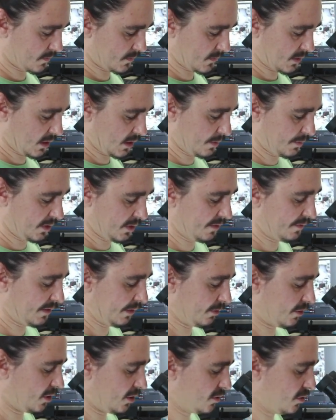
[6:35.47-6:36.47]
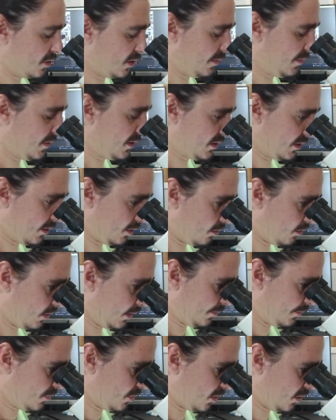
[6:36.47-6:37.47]
I believe that would also give me 0
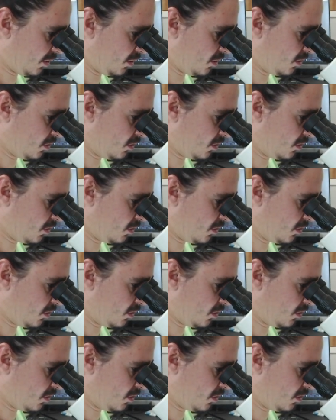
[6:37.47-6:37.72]
amp draw.